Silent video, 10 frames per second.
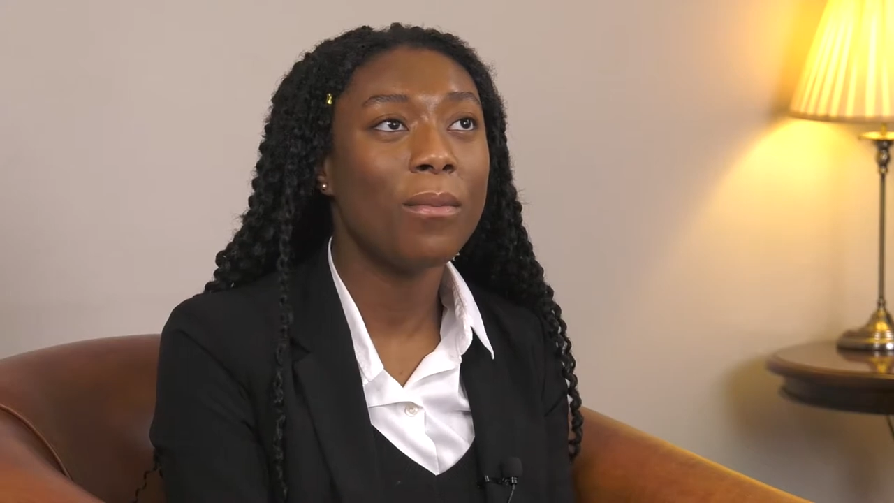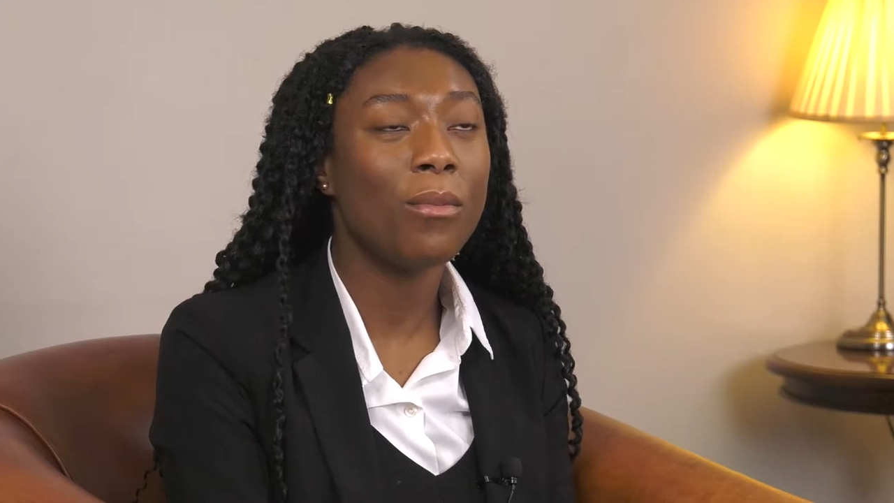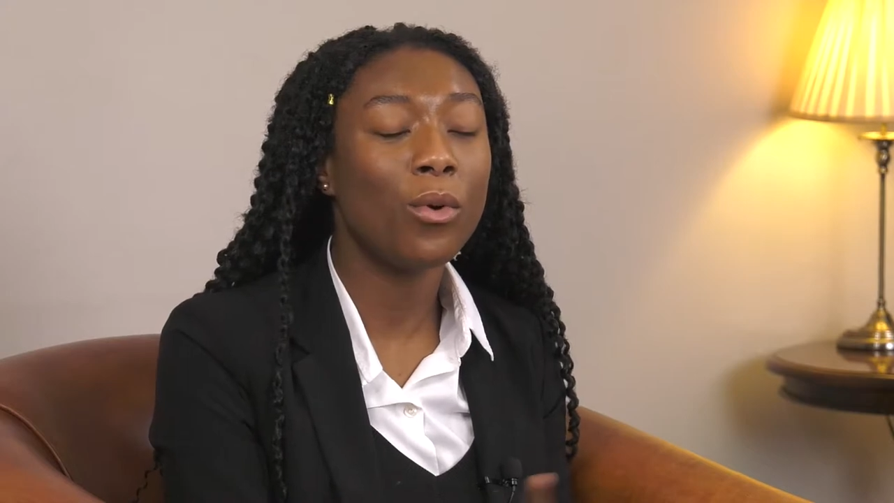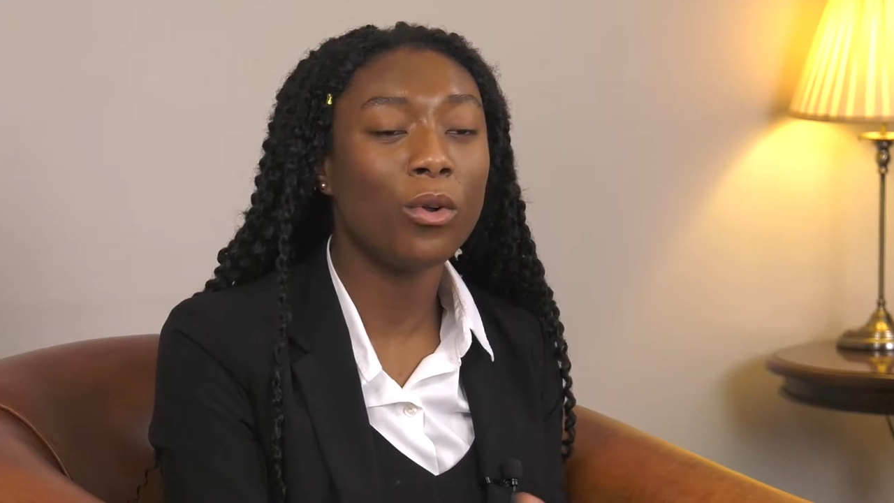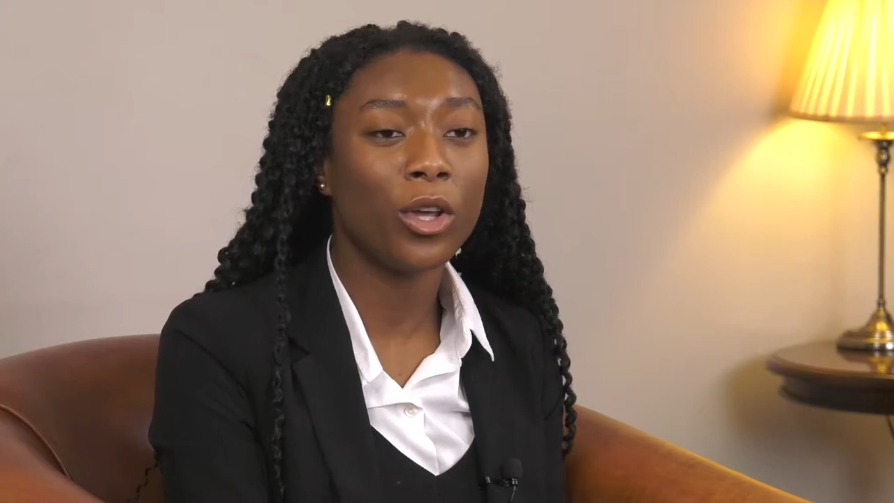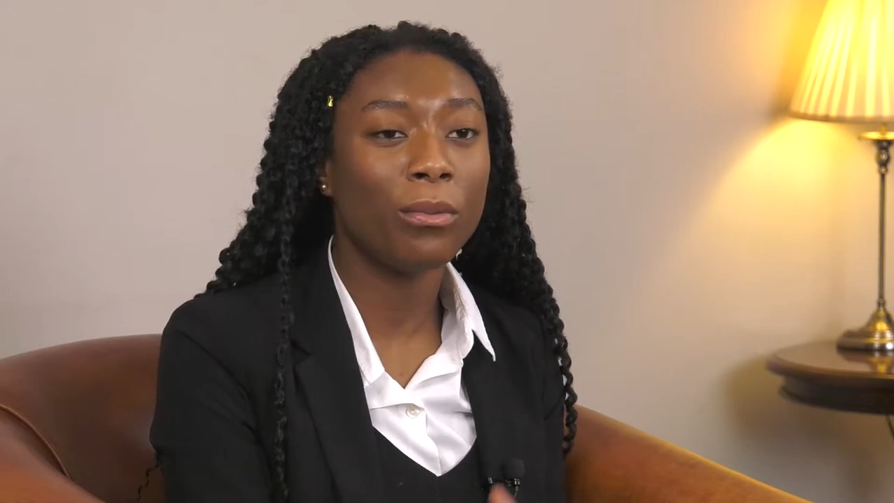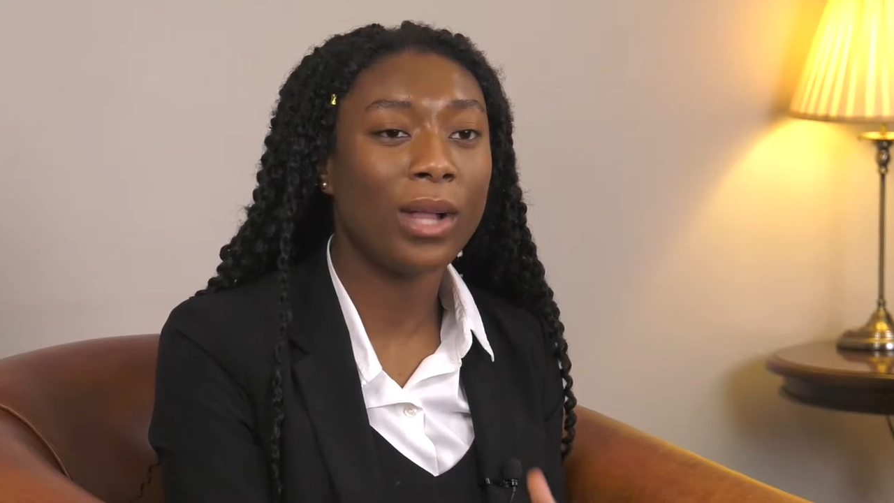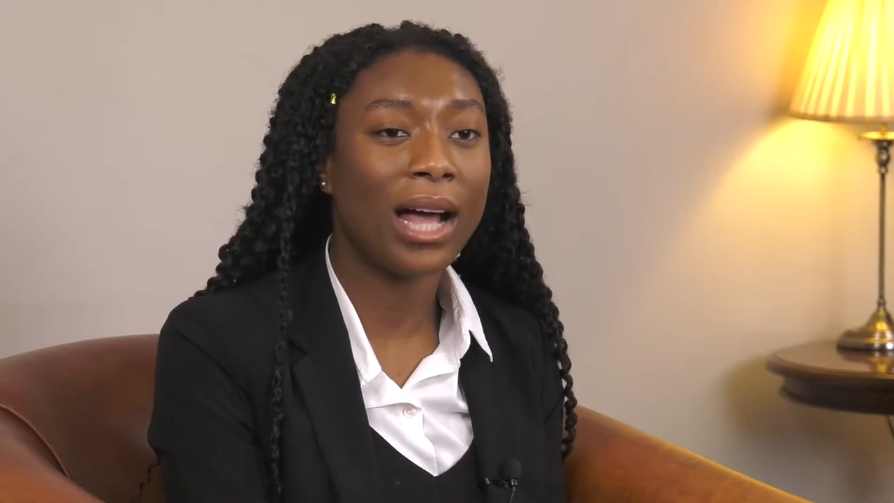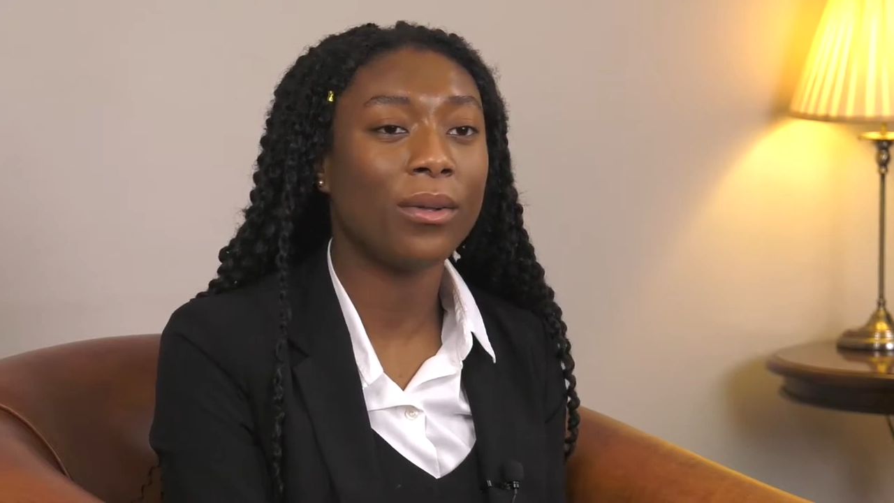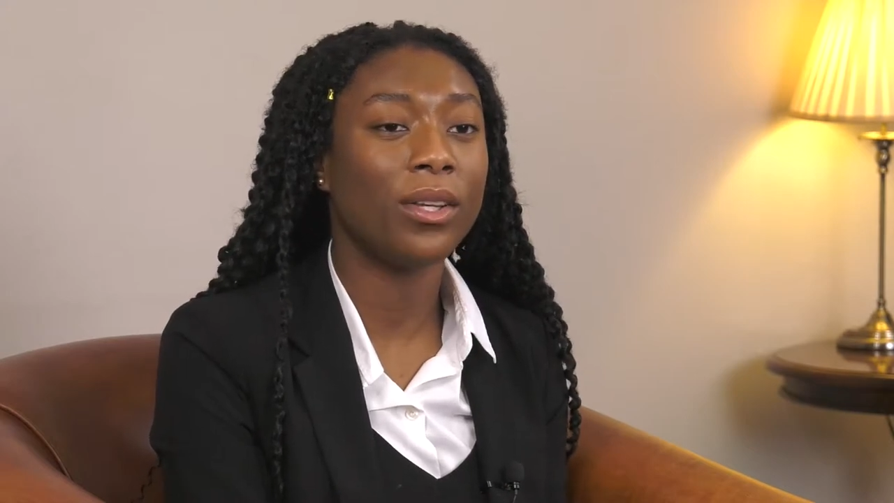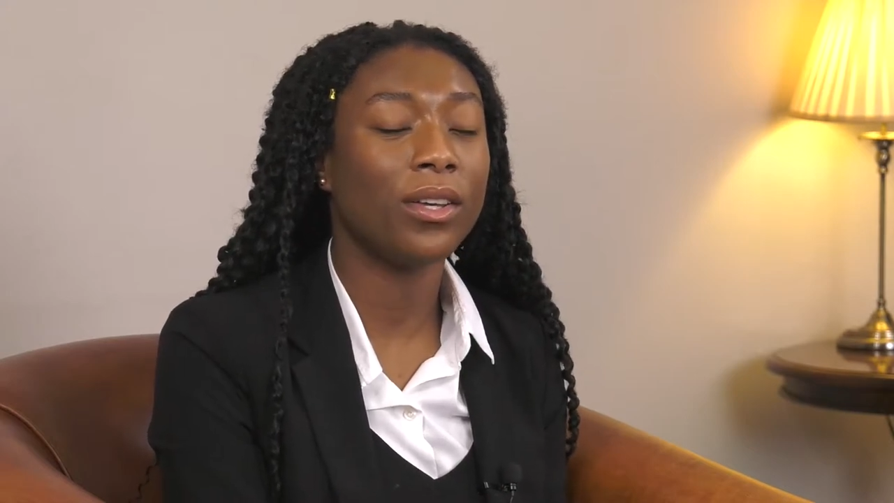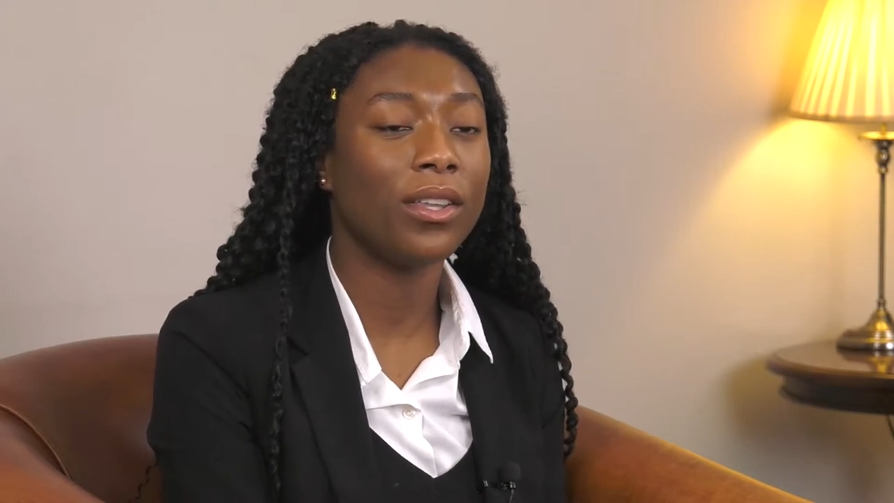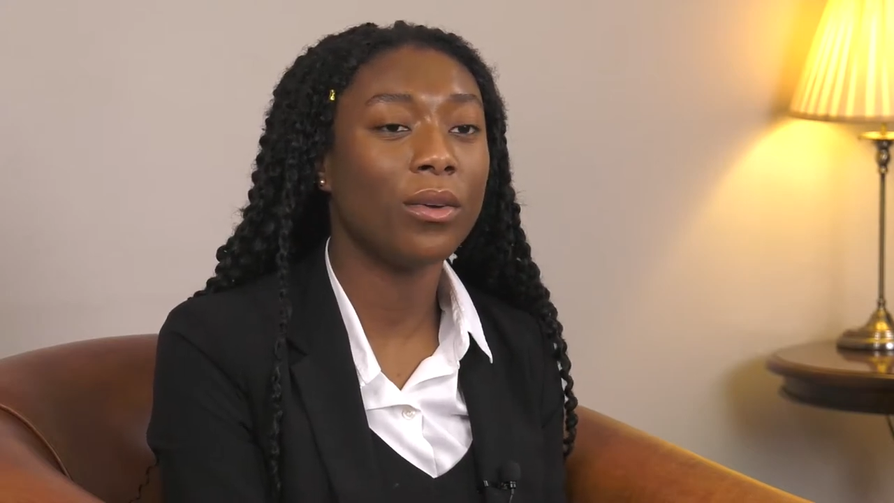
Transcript: more global outlook